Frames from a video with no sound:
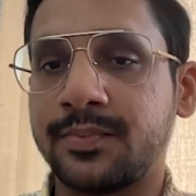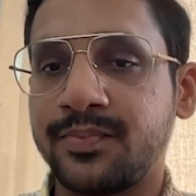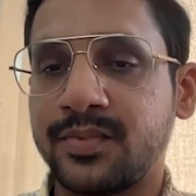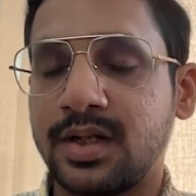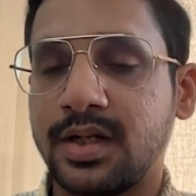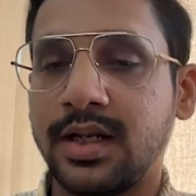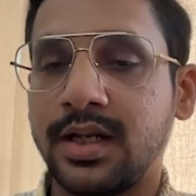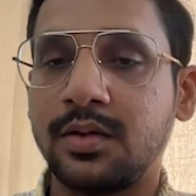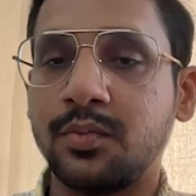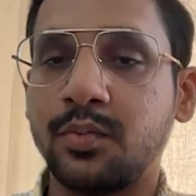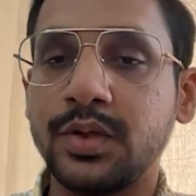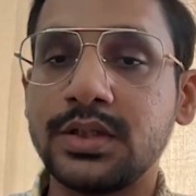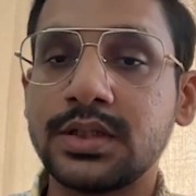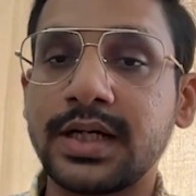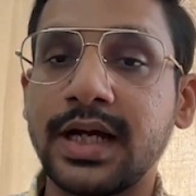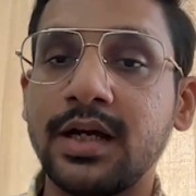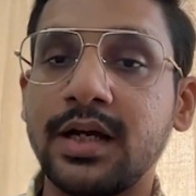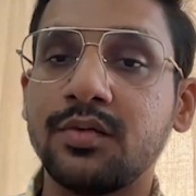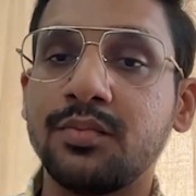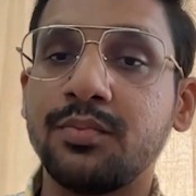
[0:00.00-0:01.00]
Like which
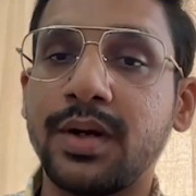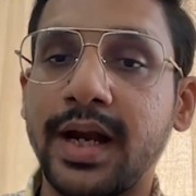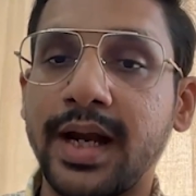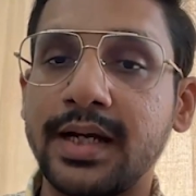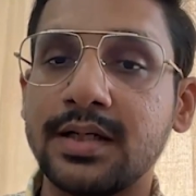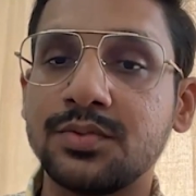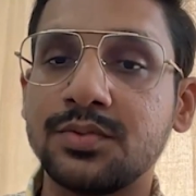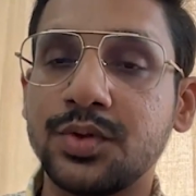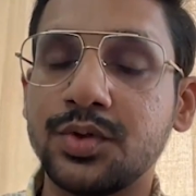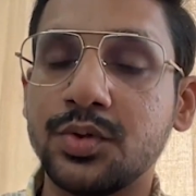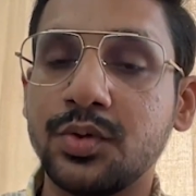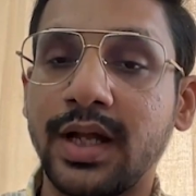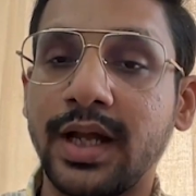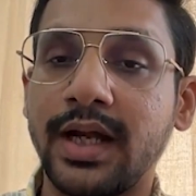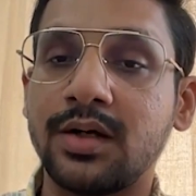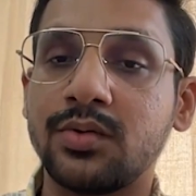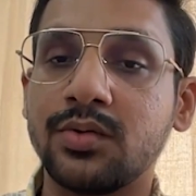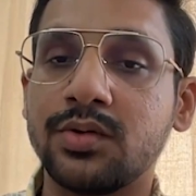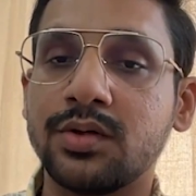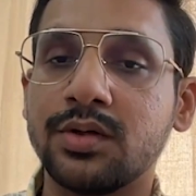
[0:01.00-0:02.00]
kind of brand would you like
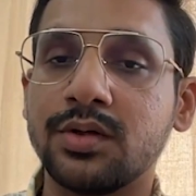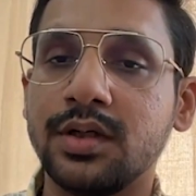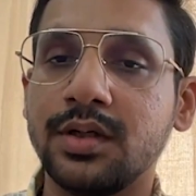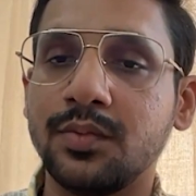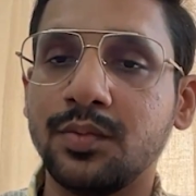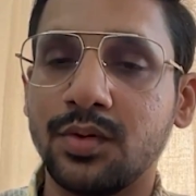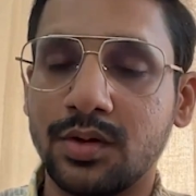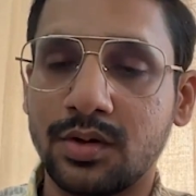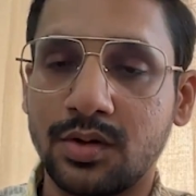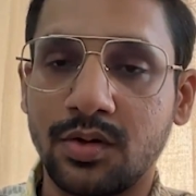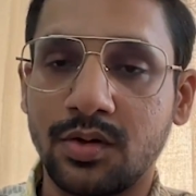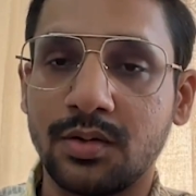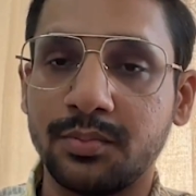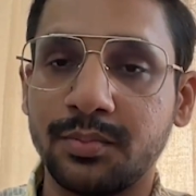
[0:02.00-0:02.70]
to really work on?